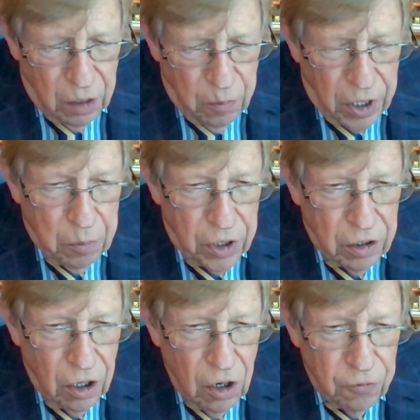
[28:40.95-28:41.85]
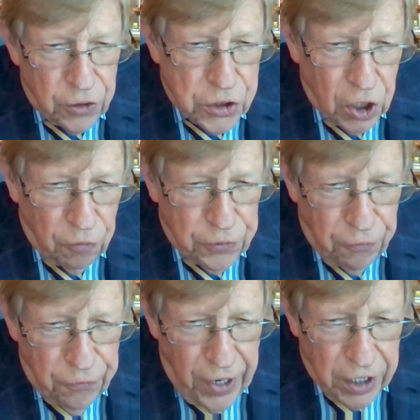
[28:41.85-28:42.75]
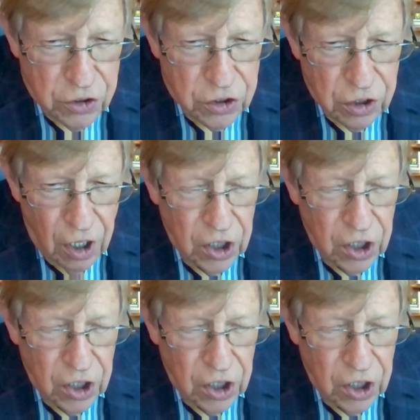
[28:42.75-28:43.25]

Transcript: Amendment for self-defense.